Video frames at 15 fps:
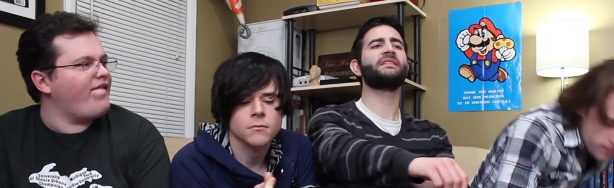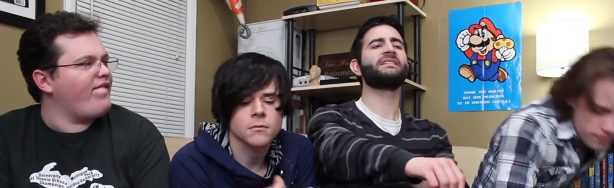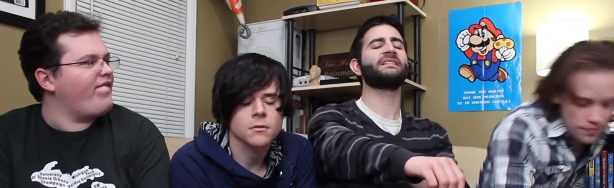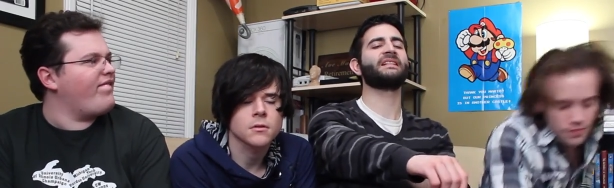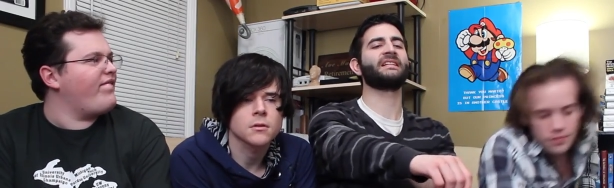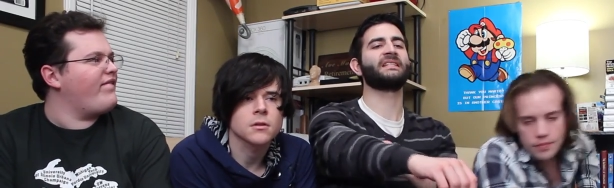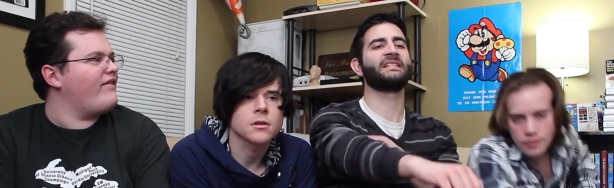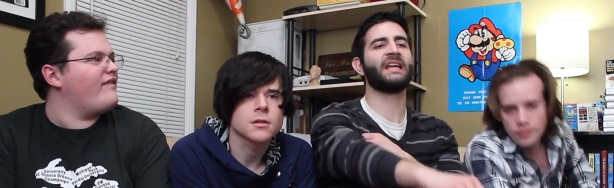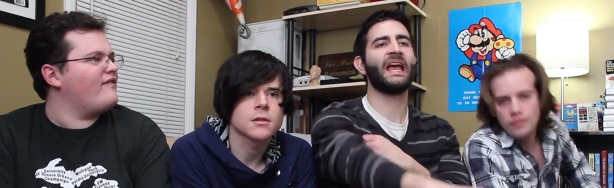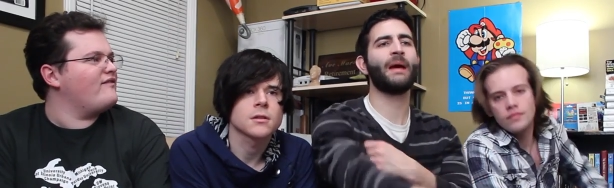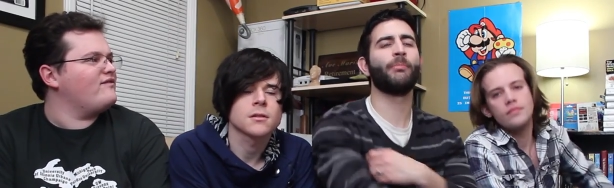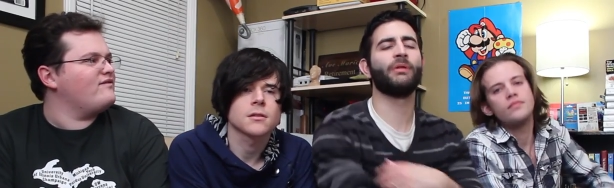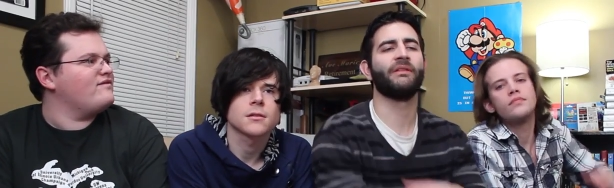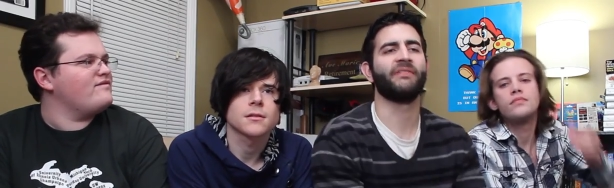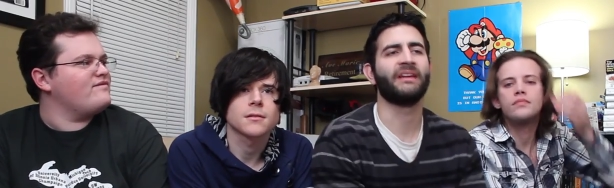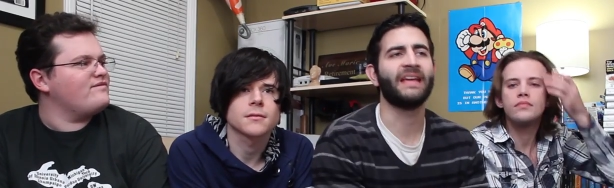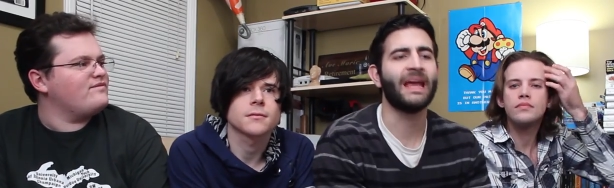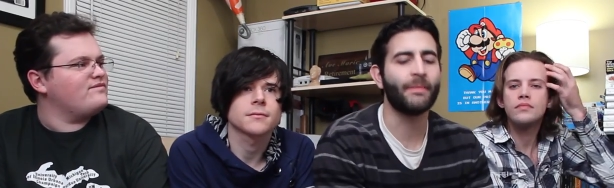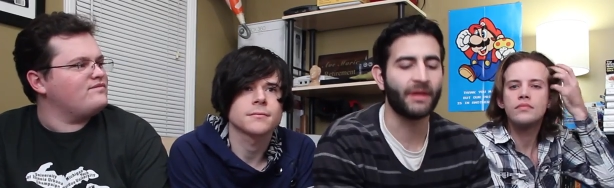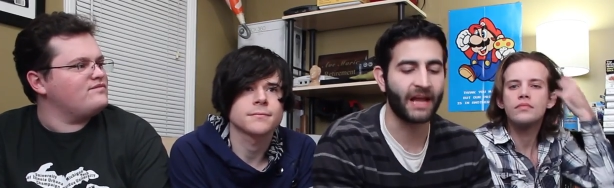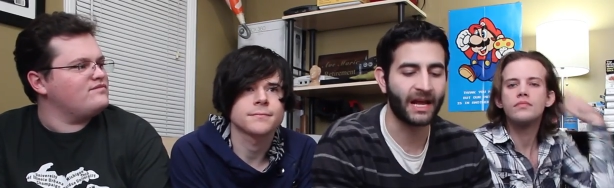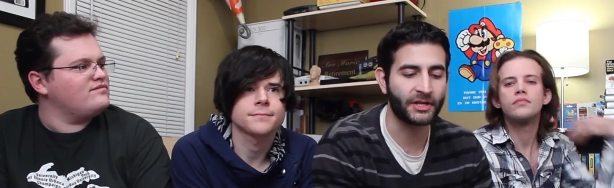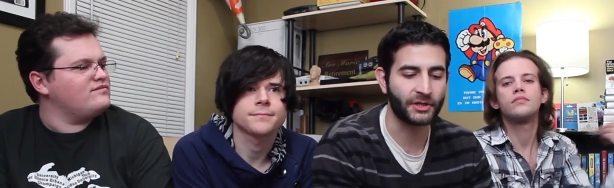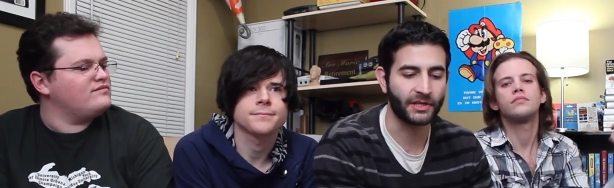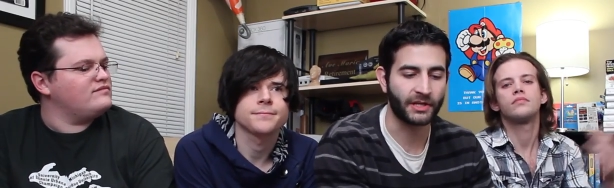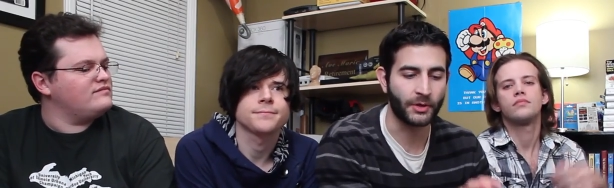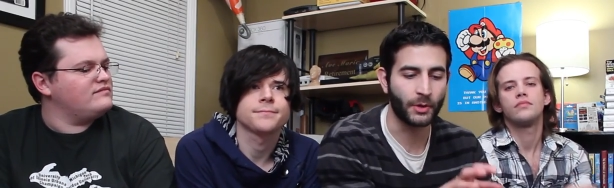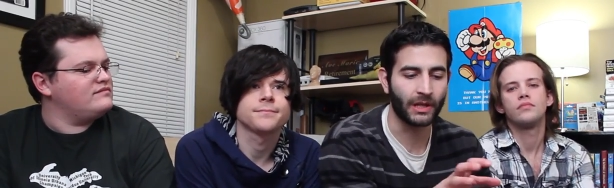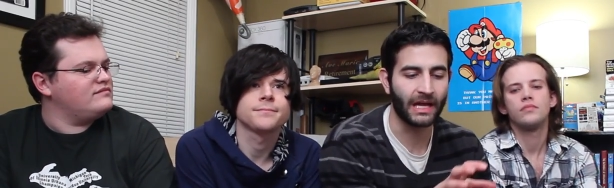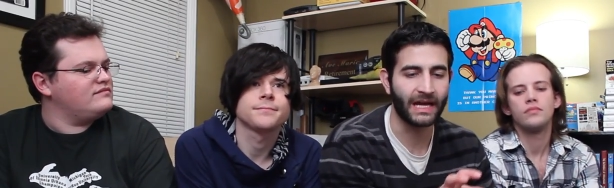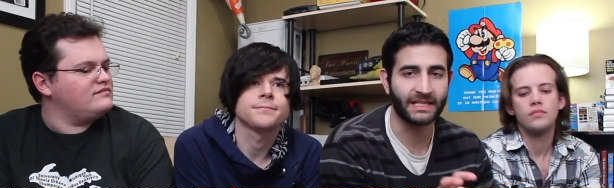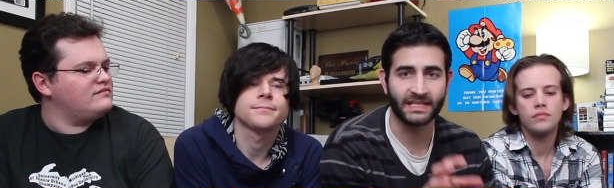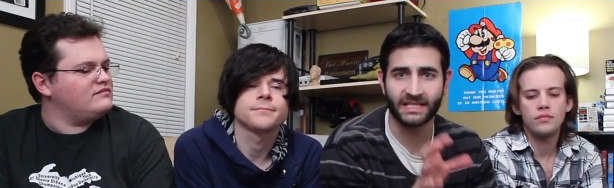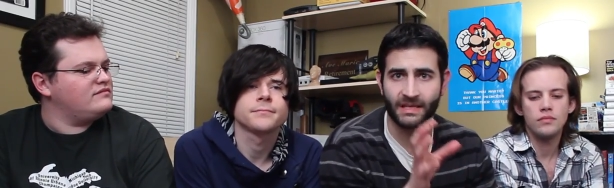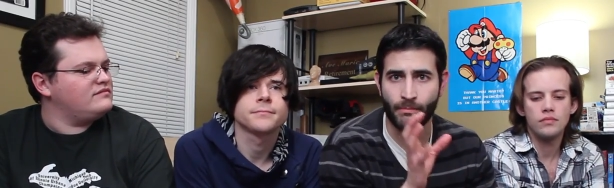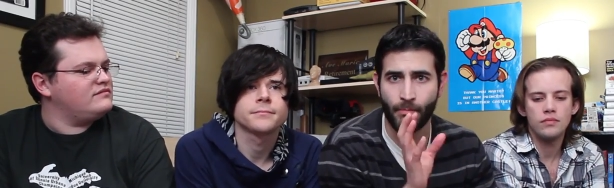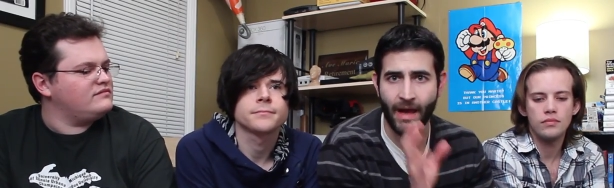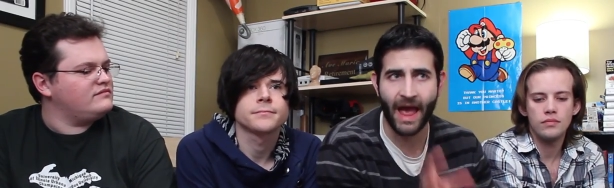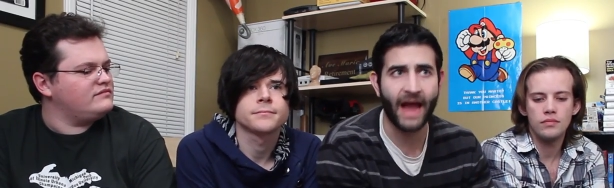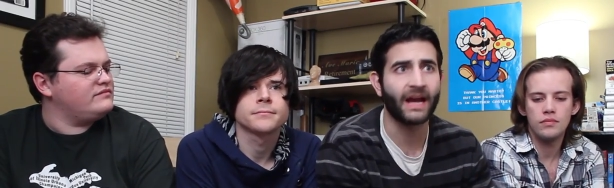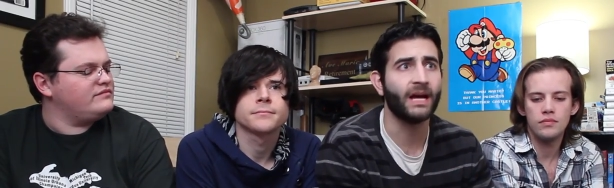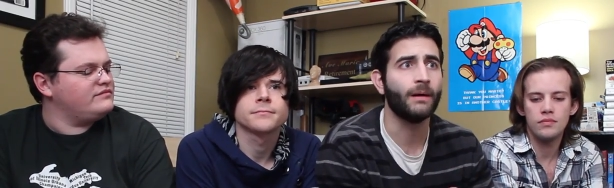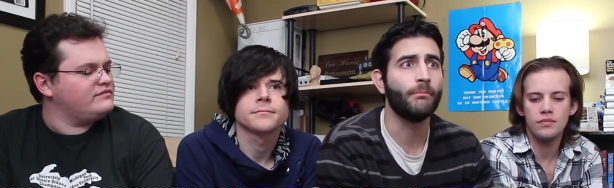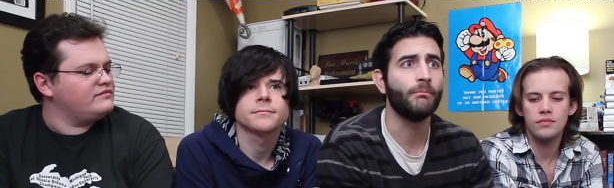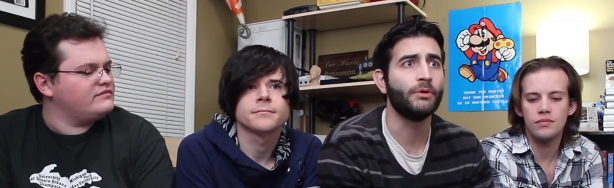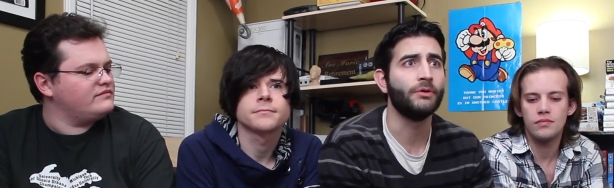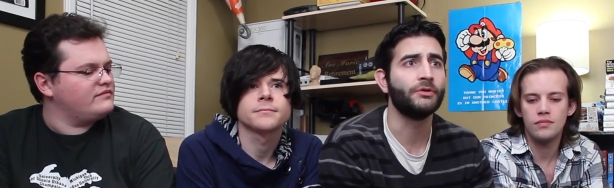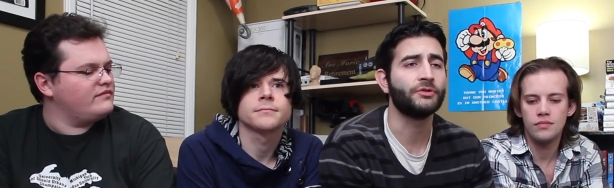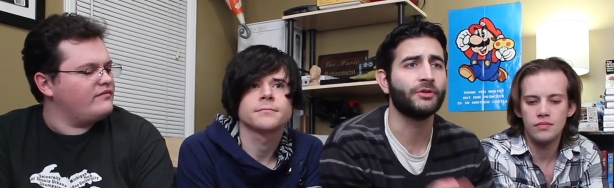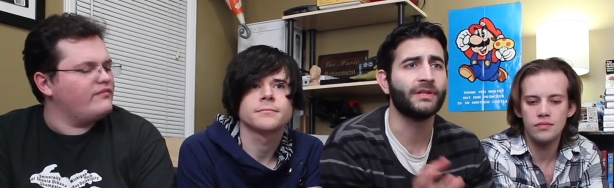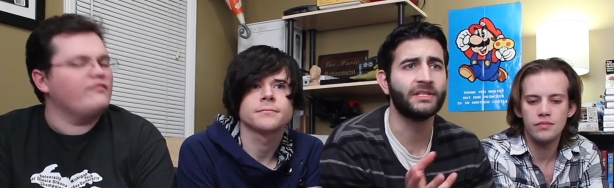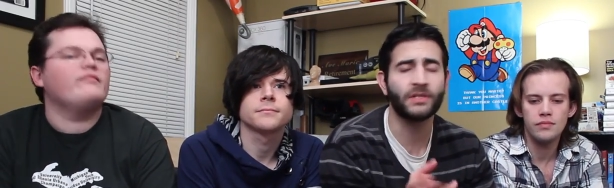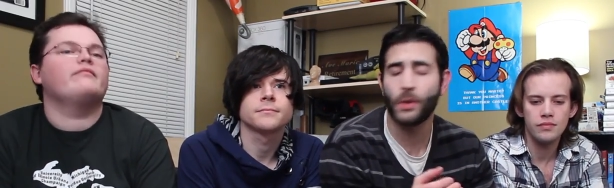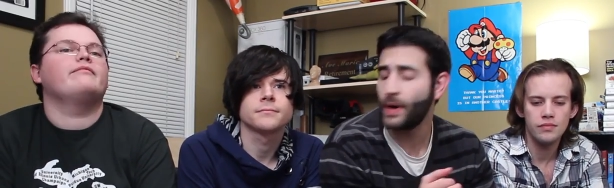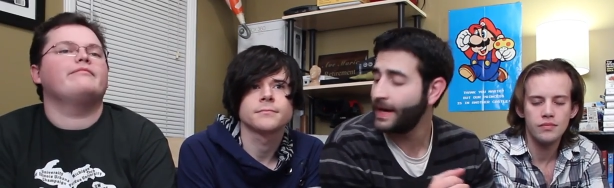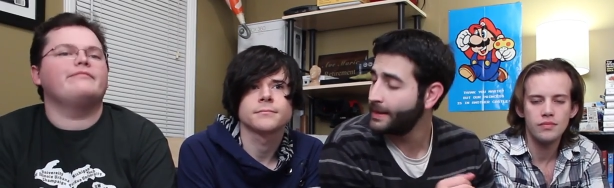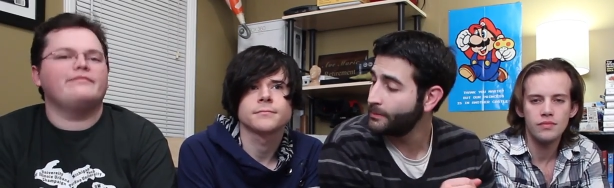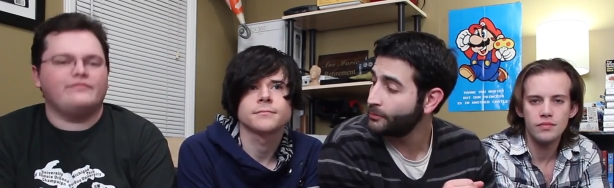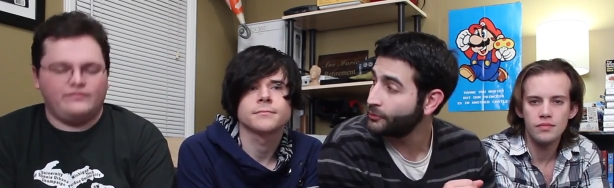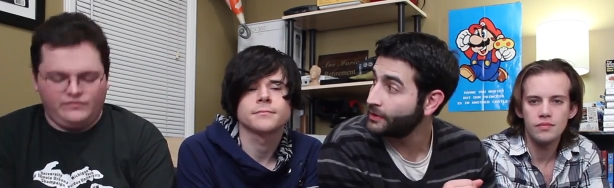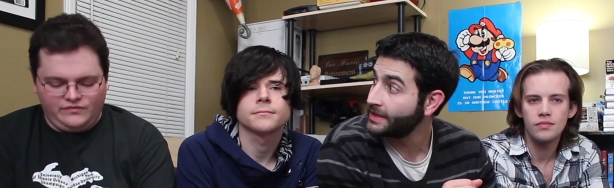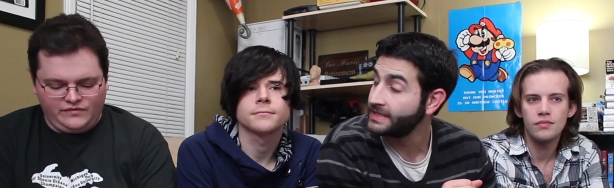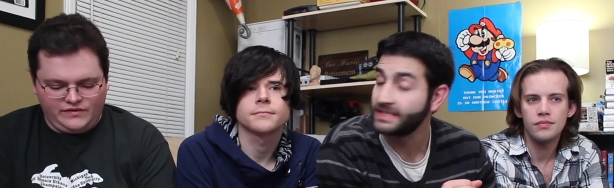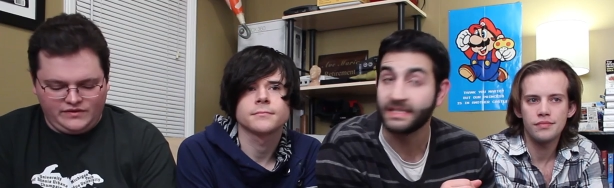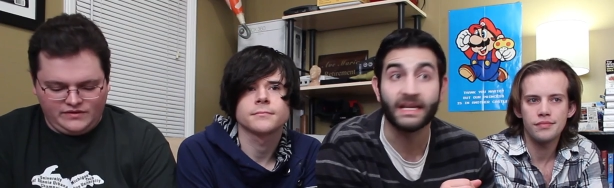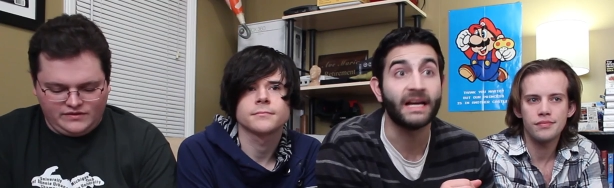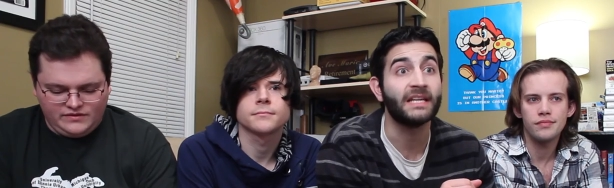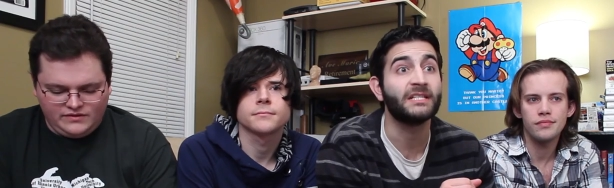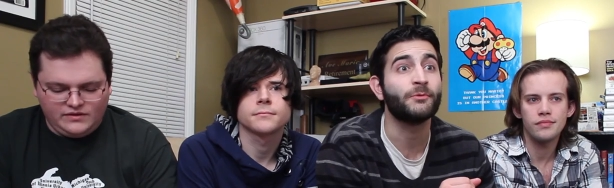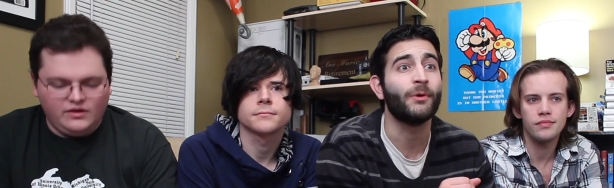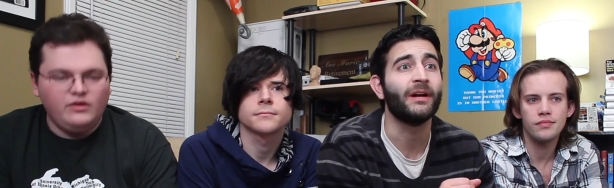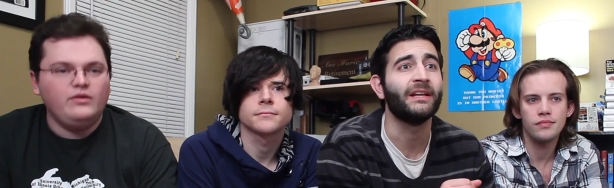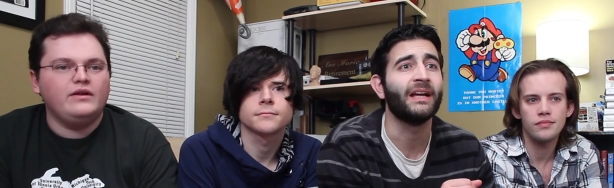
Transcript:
Speaker 1: This is an example of a game that actually utilizes the backup booster. Let's go ahead and press yes. Why